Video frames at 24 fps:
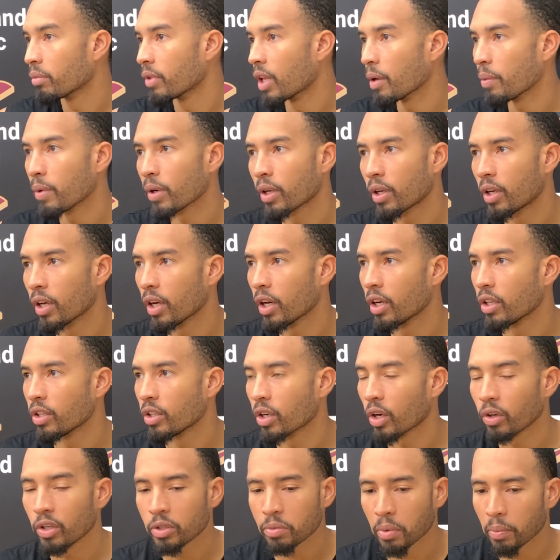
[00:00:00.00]
They've been good. You
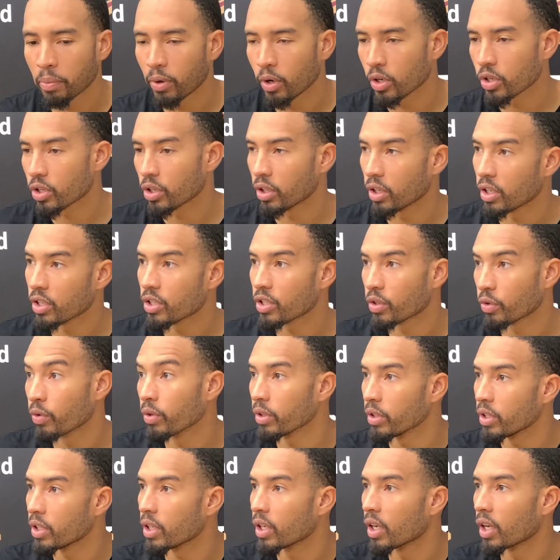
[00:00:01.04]
know, he's been pushing us to
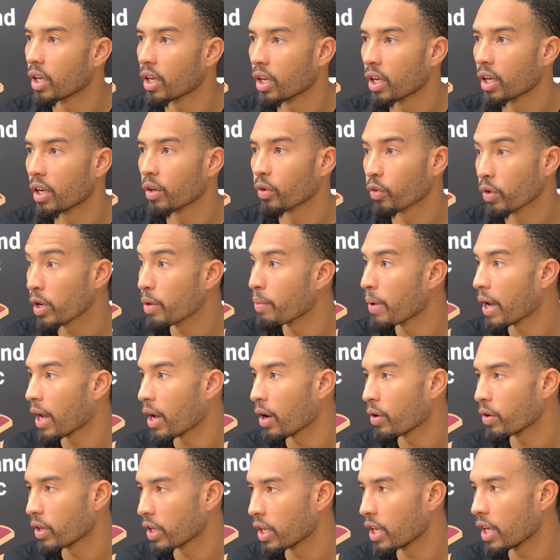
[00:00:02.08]
really
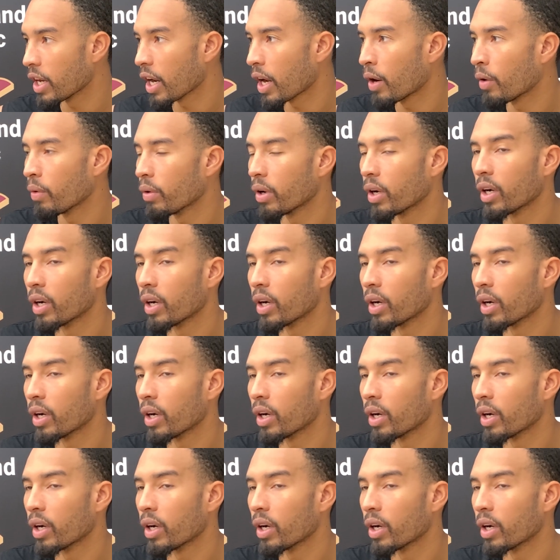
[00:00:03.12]
rebound and get out.